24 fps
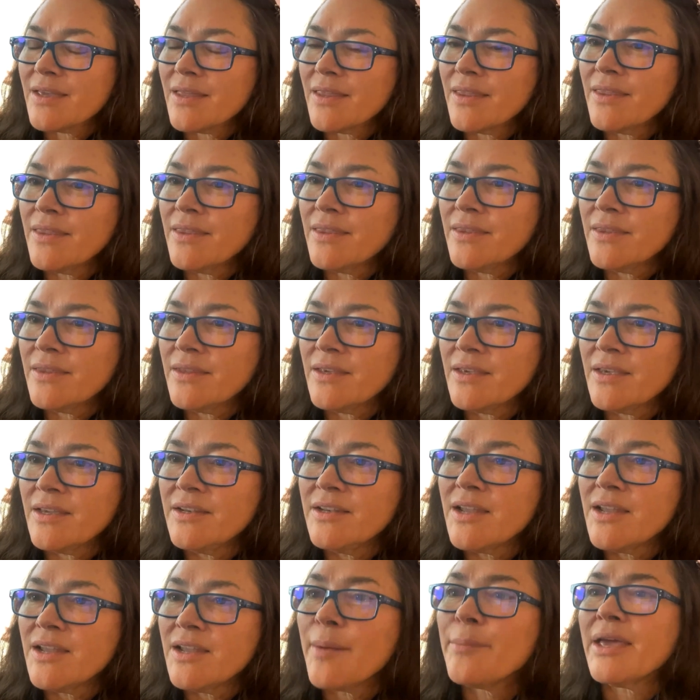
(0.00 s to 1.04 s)
The
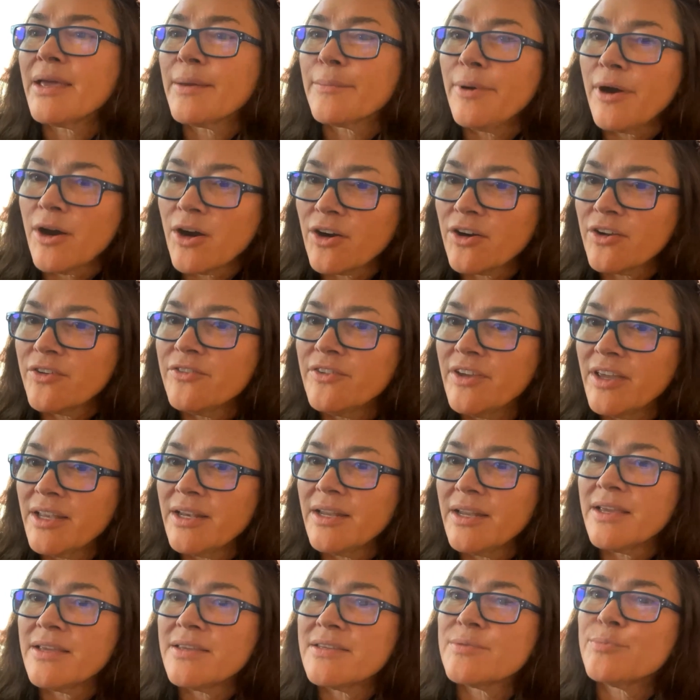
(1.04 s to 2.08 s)
numbing part of
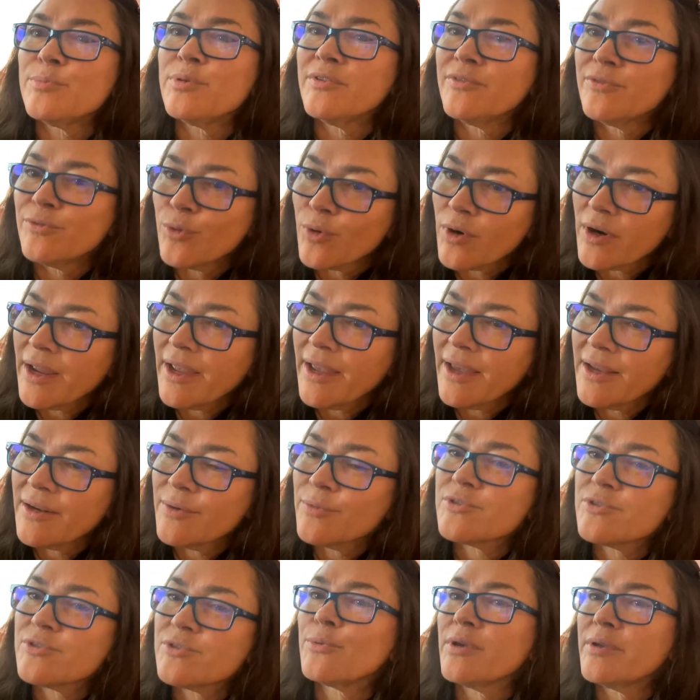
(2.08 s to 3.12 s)
it is
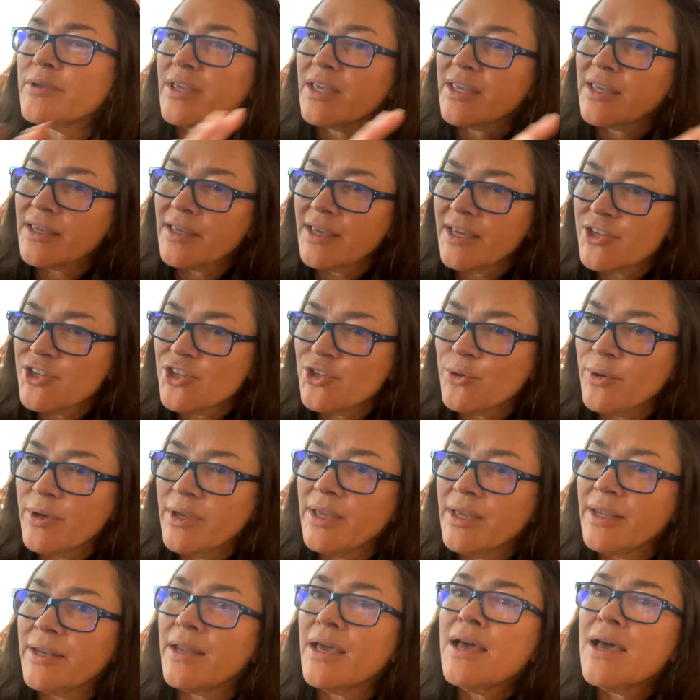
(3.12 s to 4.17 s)
beforehand. So we get you
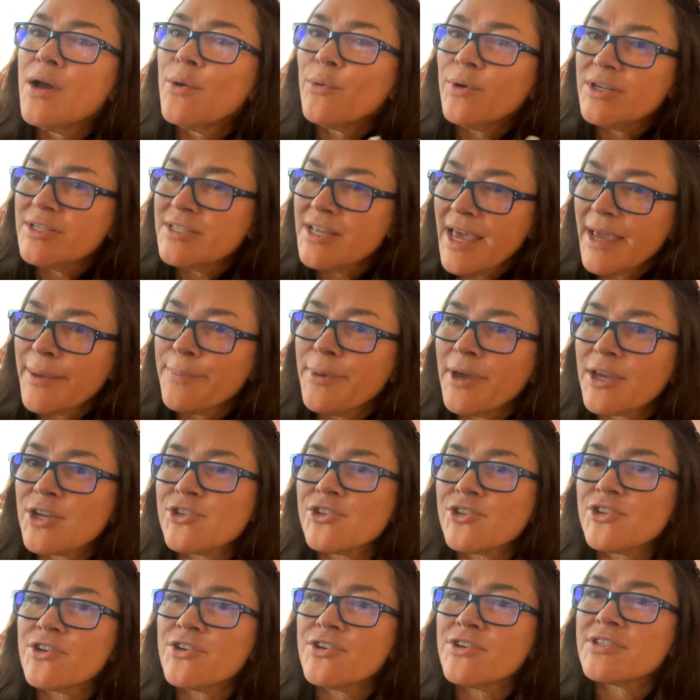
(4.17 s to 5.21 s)
in, we take
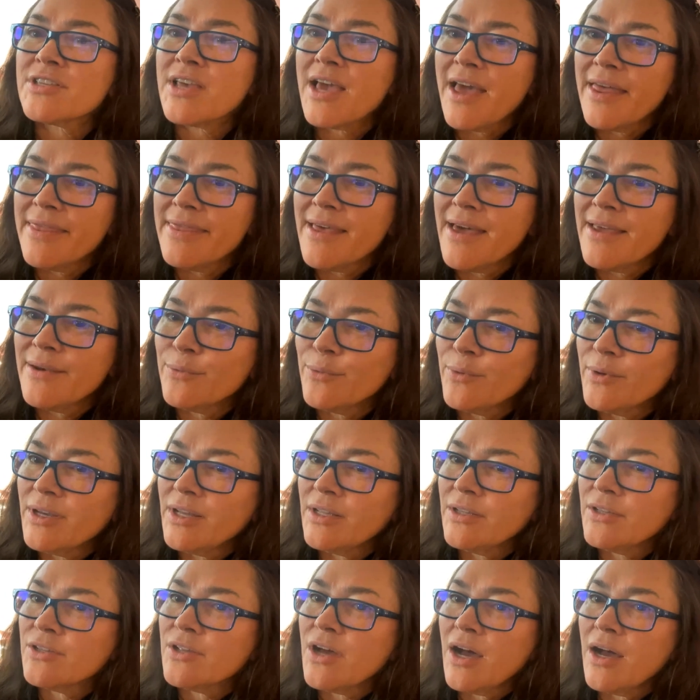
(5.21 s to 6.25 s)
pictures, and then
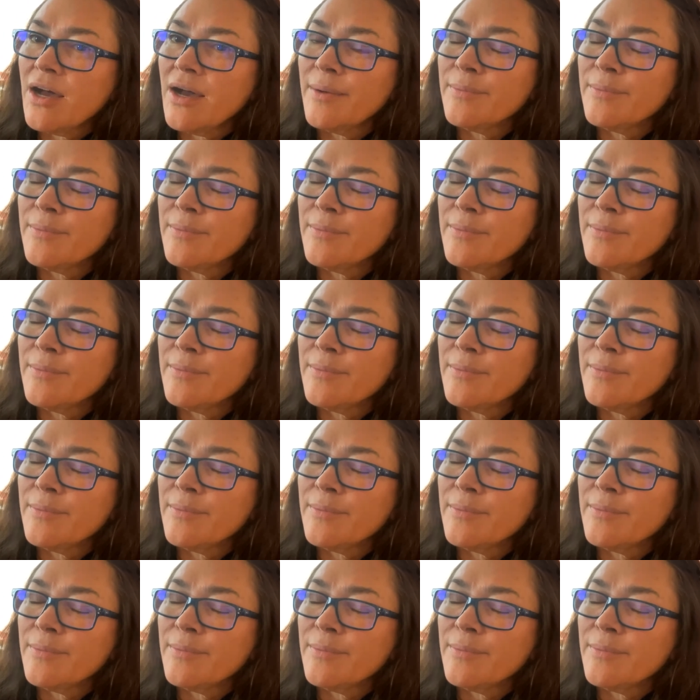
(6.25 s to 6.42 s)
we'll